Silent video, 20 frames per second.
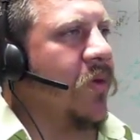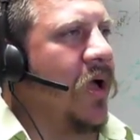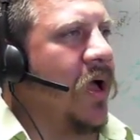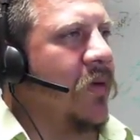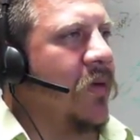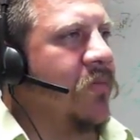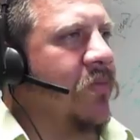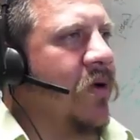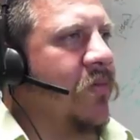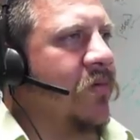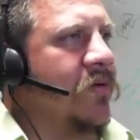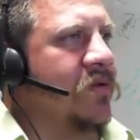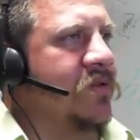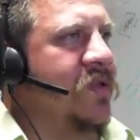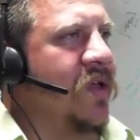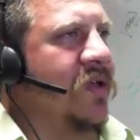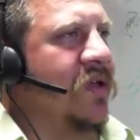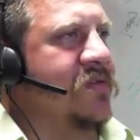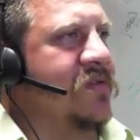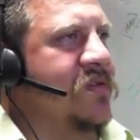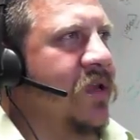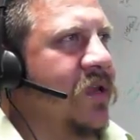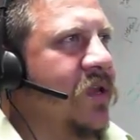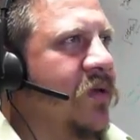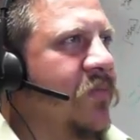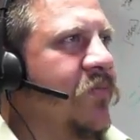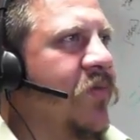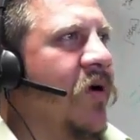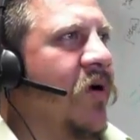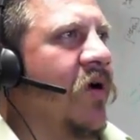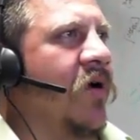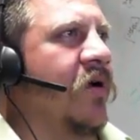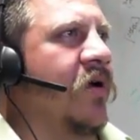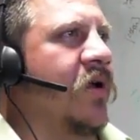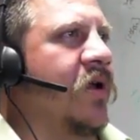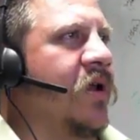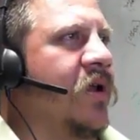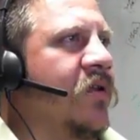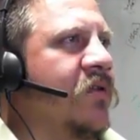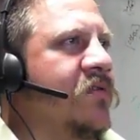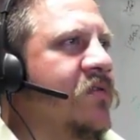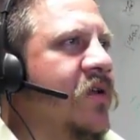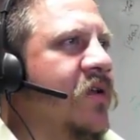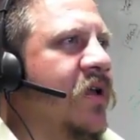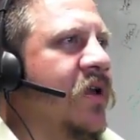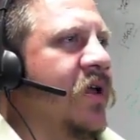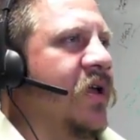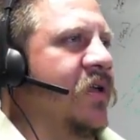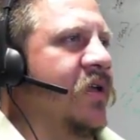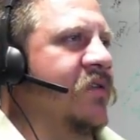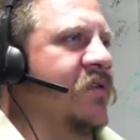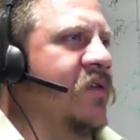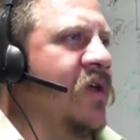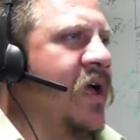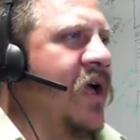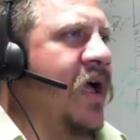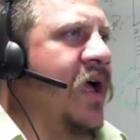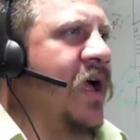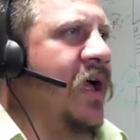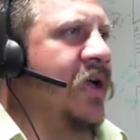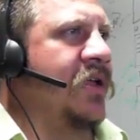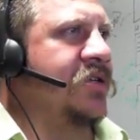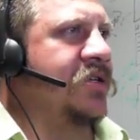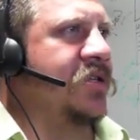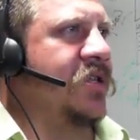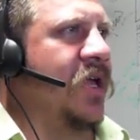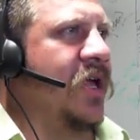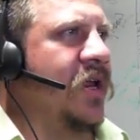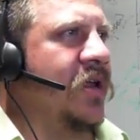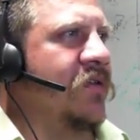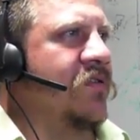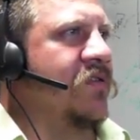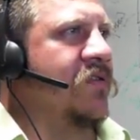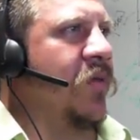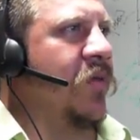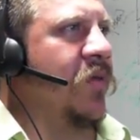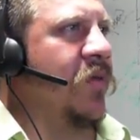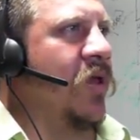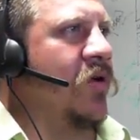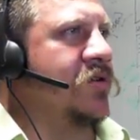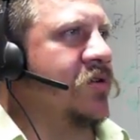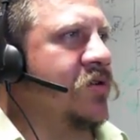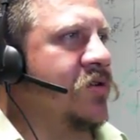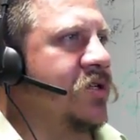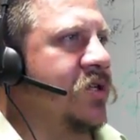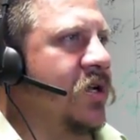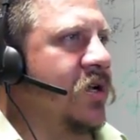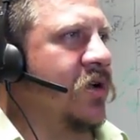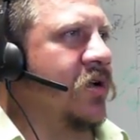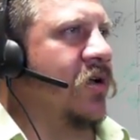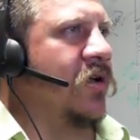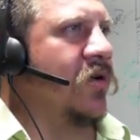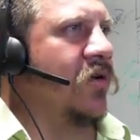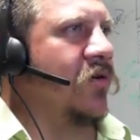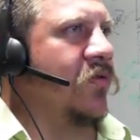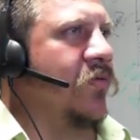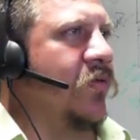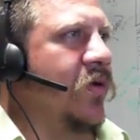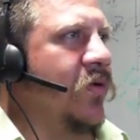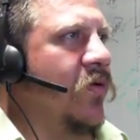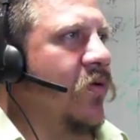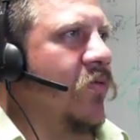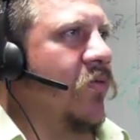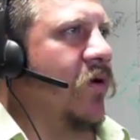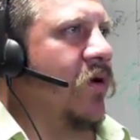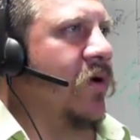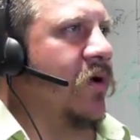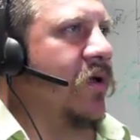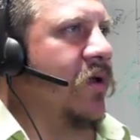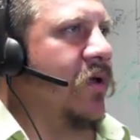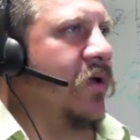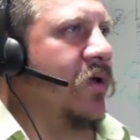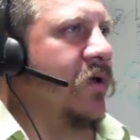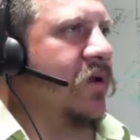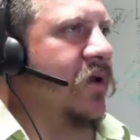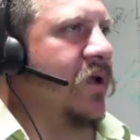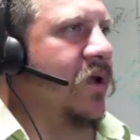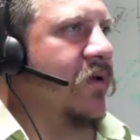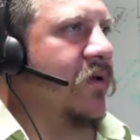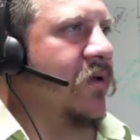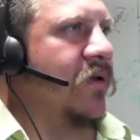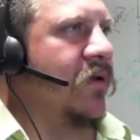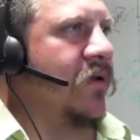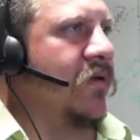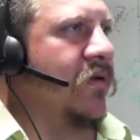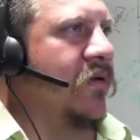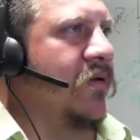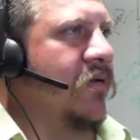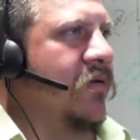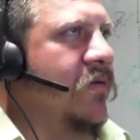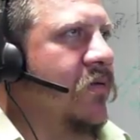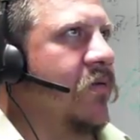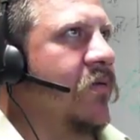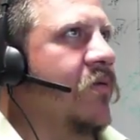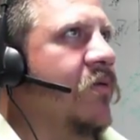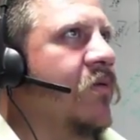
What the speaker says: Pop bubble takes any part and it's going to attach that explosion code we were working on down here.